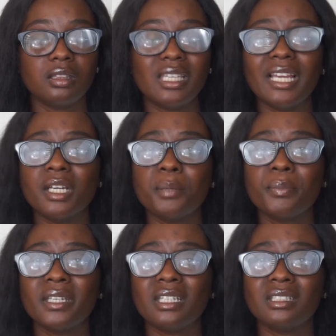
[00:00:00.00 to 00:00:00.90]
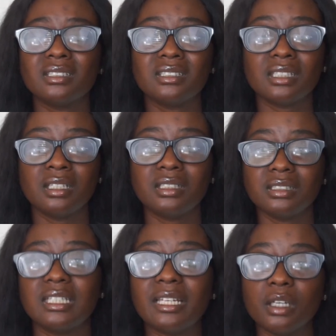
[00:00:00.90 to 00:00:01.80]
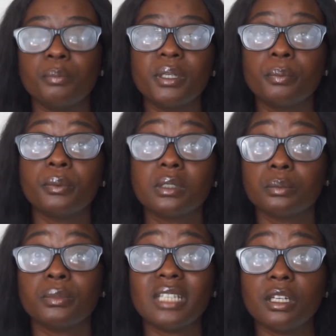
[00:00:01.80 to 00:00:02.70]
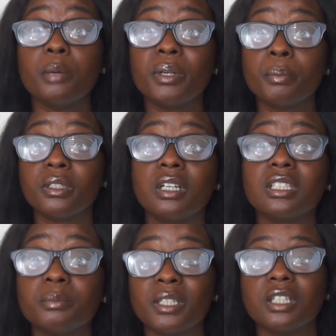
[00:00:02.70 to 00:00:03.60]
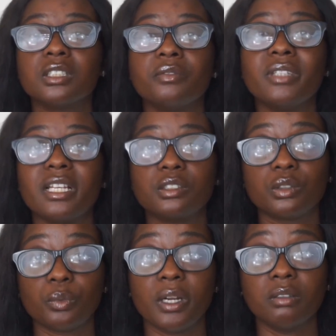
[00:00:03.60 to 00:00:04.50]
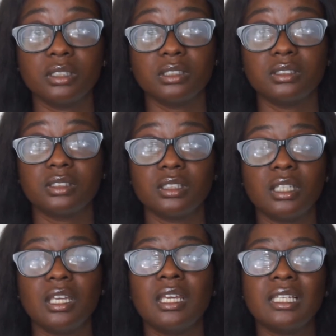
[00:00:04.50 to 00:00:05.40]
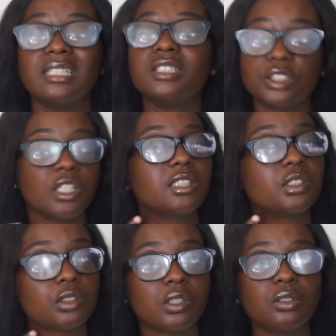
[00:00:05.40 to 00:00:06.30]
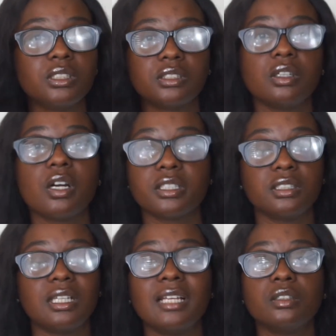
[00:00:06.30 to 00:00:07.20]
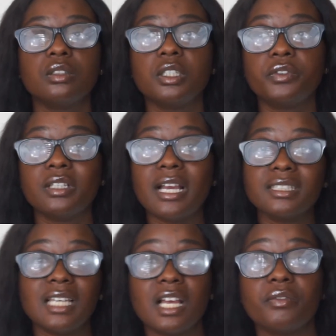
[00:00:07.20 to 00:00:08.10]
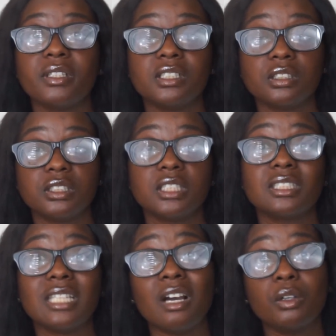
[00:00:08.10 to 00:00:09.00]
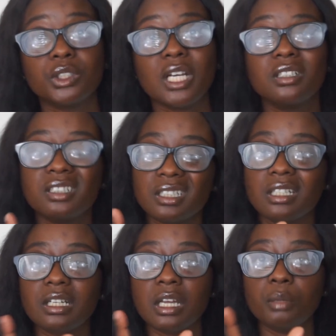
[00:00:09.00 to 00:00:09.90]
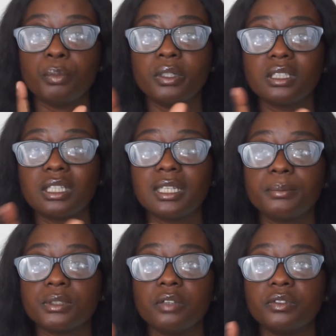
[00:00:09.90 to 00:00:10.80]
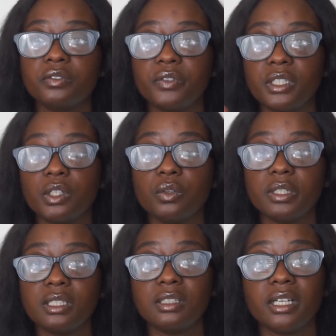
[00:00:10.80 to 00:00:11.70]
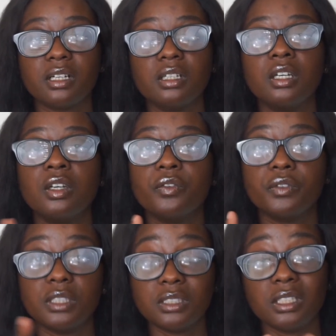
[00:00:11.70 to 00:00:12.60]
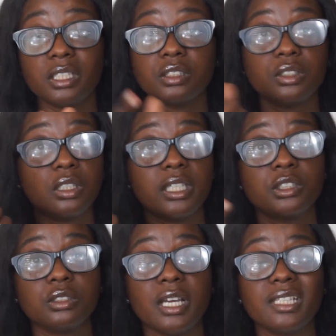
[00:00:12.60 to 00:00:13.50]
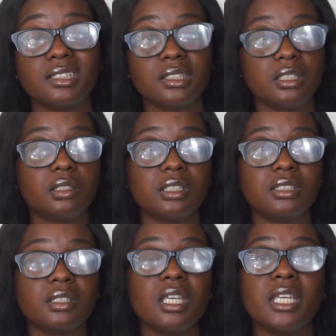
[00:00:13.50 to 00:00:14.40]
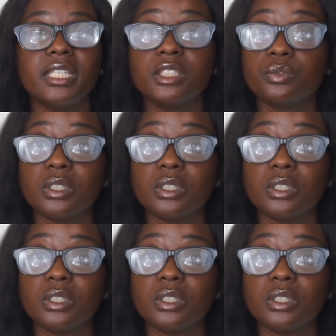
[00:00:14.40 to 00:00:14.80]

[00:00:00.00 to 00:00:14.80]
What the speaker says: they're not being productive because of their surroundings. It's just so disheartening. I don't know if you guys have any suggestion. I'll try to put clips of the video in here to let you guys see, because it's